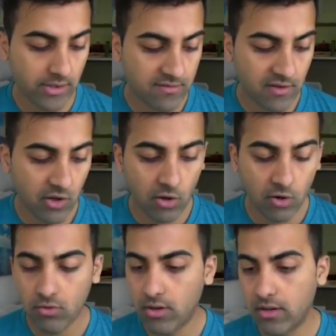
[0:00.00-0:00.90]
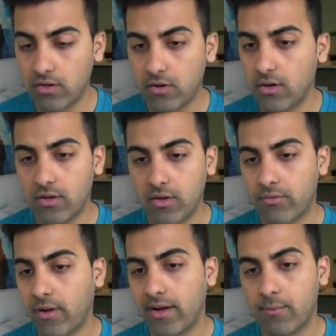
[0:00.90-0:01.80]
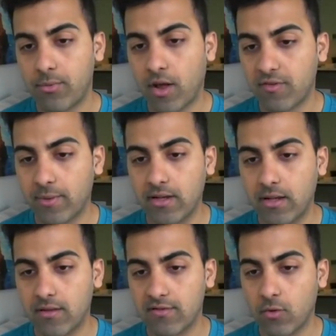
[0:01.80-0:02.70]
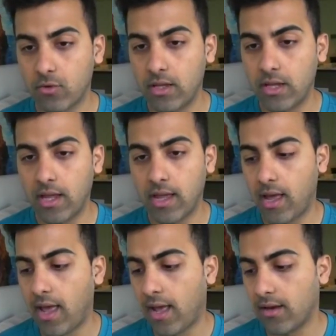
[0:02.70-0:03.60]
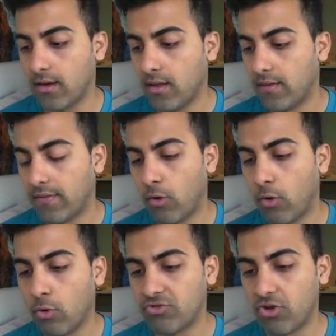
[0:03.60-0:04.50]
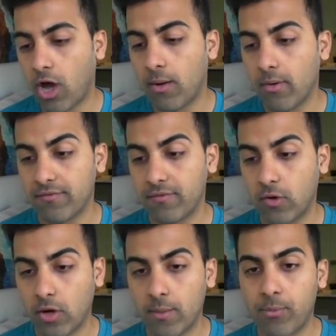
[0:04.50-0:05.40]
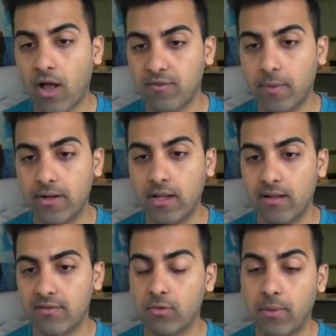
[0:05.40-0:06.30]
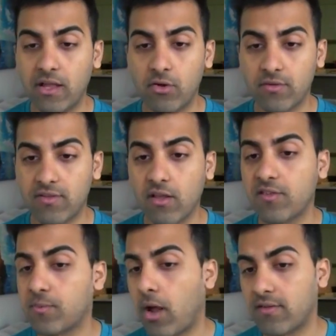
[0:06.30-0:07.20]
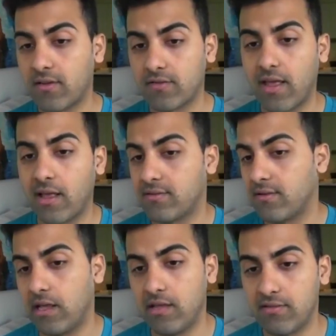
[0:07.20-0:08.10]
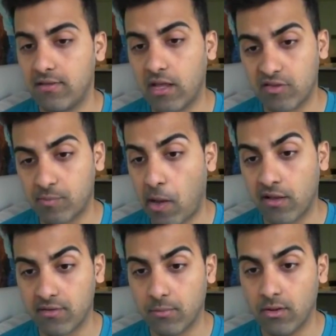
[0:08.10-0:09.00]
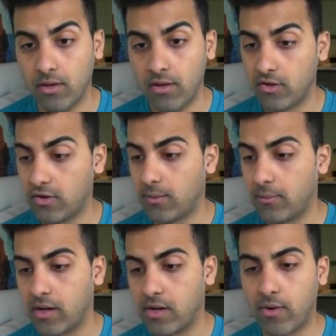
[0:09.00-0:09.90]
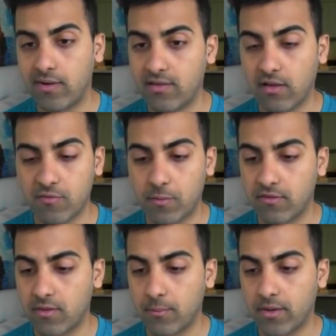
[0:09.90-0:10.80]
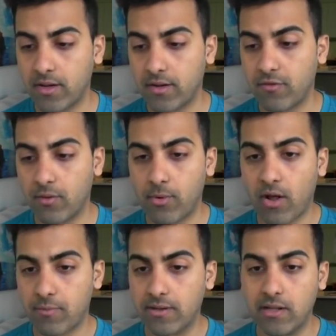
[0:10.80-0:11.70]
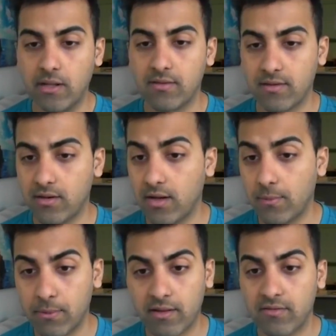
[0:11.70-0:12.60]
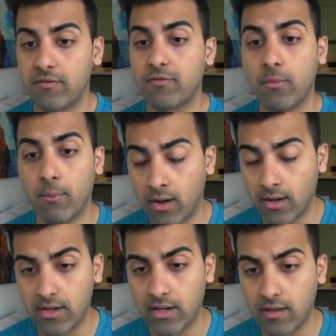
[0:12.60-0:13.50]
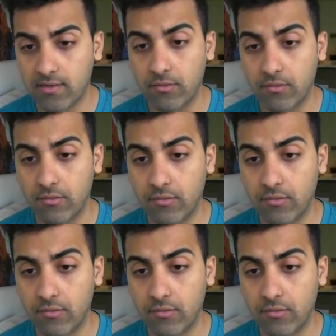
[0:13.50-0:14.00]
So you're right. Prospecting is so key, and the whole job of good prospecting is to make your sales process as easy as possible. You can be a great salesperson, but if your prospecting isn't in place, if your marketing isn't right,